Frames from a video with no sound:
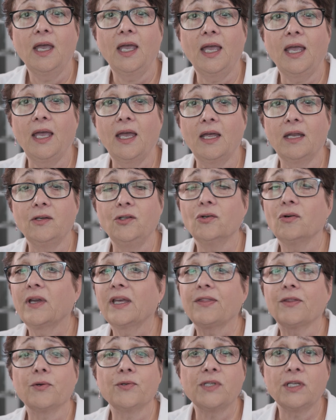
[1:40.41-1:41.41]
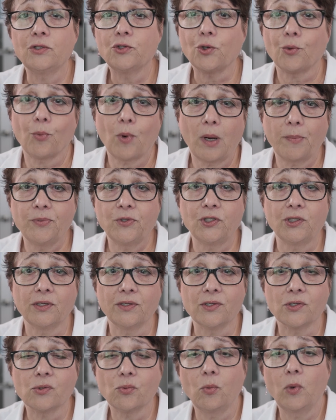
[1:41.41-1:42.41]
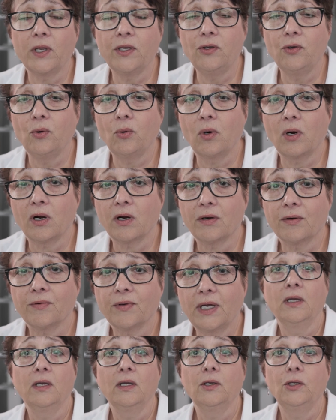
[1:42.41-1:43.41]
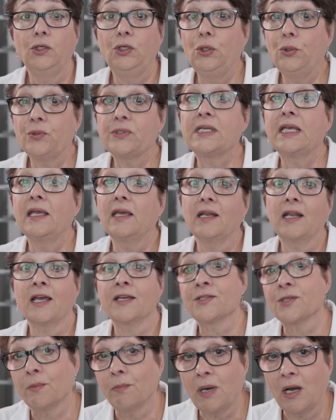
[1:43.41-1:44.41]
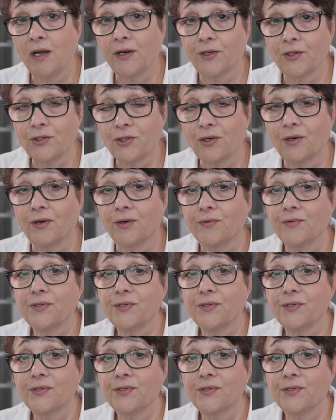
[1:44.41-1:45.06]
and you'll get those interruptions when you are using it as a monitor.